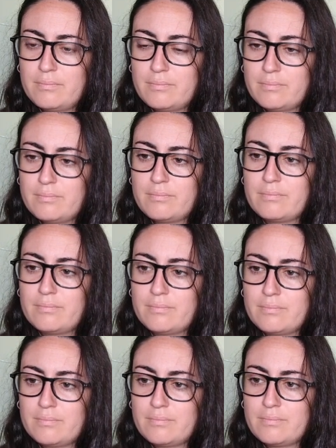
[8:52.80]

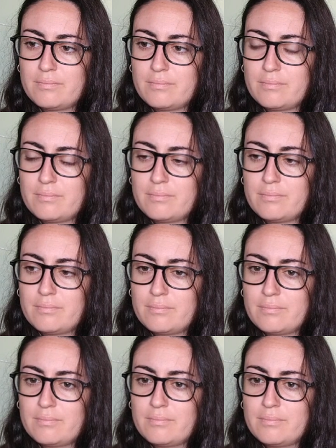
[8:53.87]

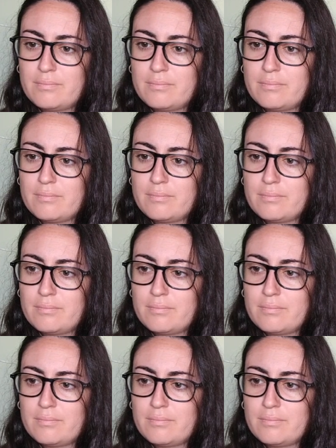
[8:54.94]
(silent)